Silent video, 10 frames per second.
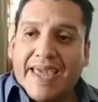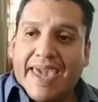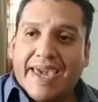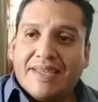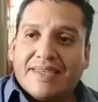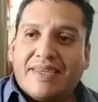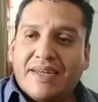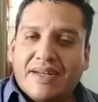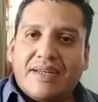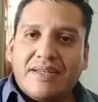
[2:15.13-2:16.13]
And
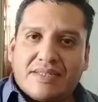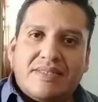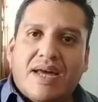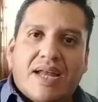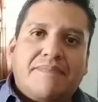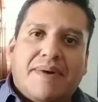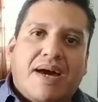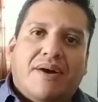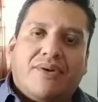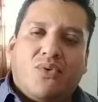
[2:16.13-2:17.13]
here it's not
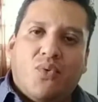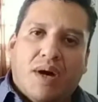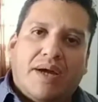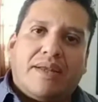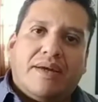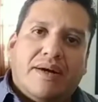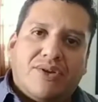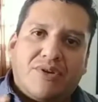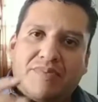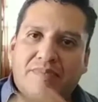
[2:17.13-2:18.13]
about what
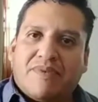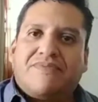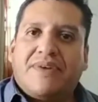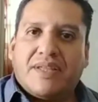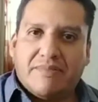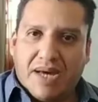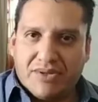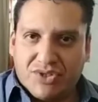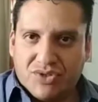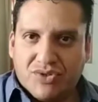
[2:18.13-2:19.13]
other people feel
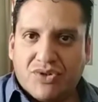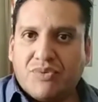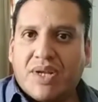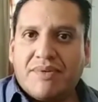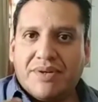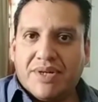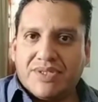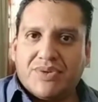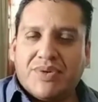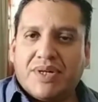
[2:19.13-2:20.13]
about you, or whatever
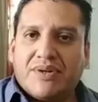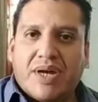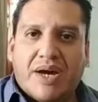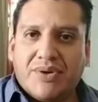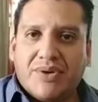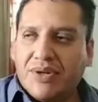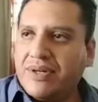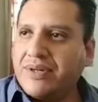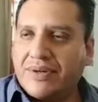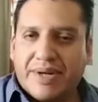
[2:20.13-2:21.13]
you're doing, or how you
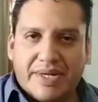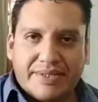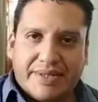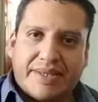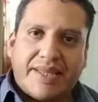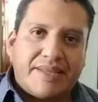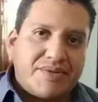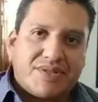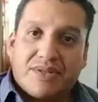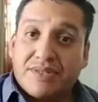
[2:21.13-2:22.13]
look, or anything like that. The
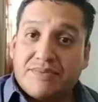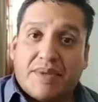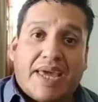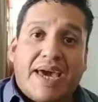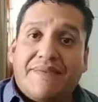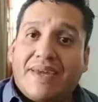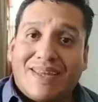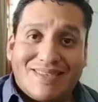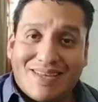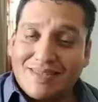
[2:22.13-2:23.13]
results you've been having,
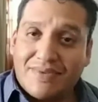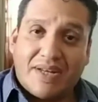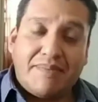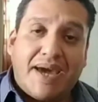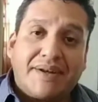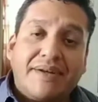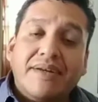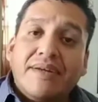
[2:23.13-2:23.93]
it doesn't really matter.